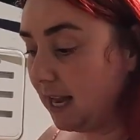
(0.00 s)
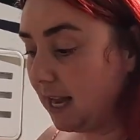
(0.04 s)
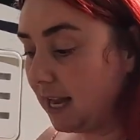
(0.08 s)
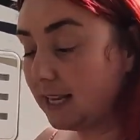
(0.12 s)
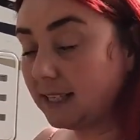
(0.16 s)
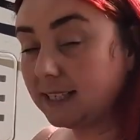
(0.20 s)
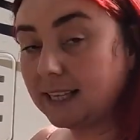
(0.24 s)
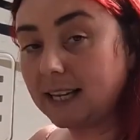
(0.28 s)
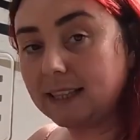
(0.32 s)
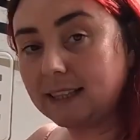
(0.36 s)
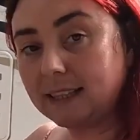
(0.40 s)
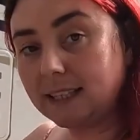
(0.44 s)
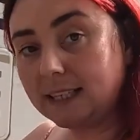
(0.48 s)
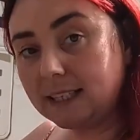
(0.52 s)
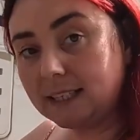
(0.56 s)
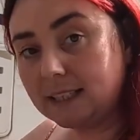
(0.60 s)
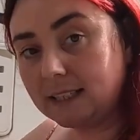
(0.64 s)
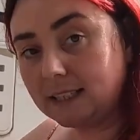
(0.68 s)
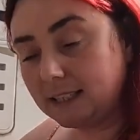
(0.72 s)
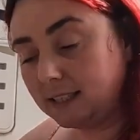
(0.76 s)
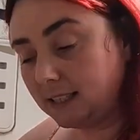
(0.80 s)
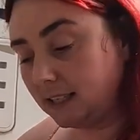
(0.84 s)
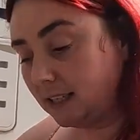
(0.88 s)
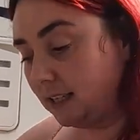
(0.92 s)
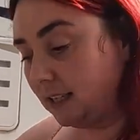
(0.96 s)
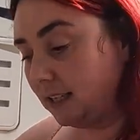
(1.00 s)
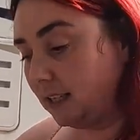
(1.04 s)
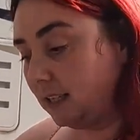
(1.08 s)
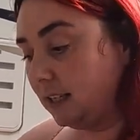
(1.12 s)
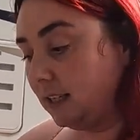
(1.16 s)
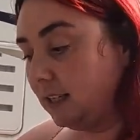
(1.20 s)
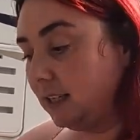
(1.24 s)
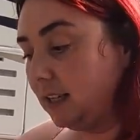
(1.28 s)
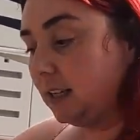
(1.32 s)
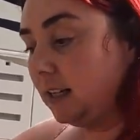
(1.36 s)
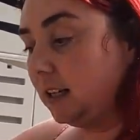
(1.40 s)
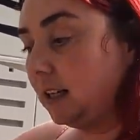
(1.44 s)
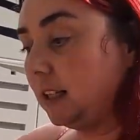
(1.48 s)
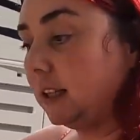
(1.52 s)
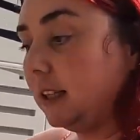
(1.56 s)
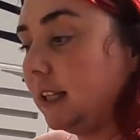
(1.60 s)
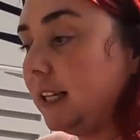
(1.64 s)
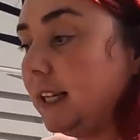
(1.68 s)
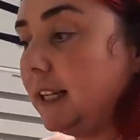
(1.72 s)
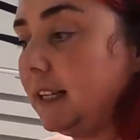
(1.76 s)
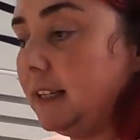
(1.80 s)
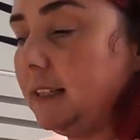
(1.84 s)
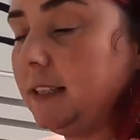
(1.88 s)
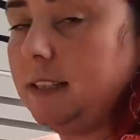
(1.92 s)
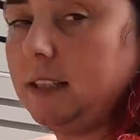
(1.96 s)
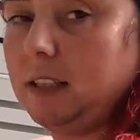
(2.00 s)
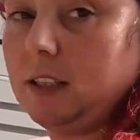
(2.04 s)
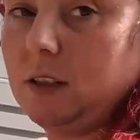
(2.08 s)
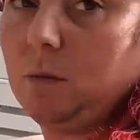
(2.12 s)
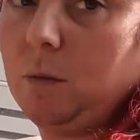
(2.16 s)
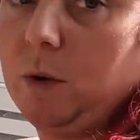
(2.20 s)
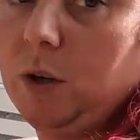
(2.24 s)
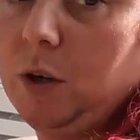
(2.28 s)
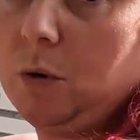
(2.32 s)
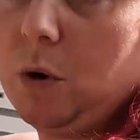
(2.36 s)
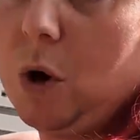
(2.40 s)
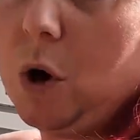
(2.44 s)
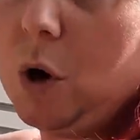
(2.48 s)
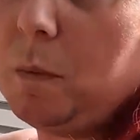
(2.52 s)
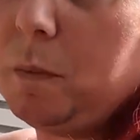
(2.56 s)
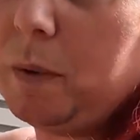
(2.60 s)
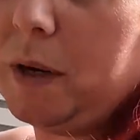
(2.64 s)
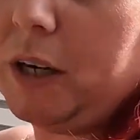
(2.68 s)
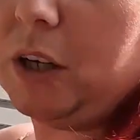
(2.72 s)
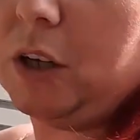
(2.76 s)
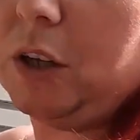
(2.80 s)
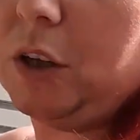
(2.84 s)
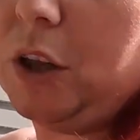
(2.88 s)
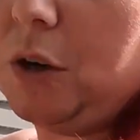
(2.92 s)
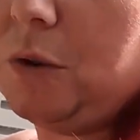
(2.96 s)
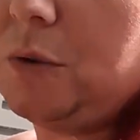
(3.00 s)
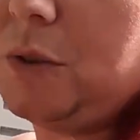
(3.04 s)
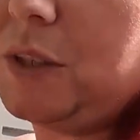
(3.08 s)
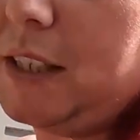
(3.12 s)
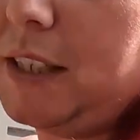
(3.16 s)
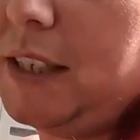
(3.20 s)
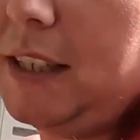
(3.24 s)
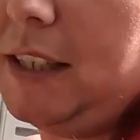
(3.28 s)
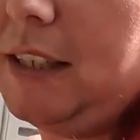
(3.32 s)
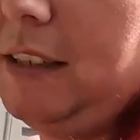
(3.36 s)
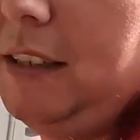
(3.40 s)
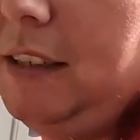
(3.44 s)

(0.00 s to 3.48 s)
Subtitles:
is that this clicks when you open and close it.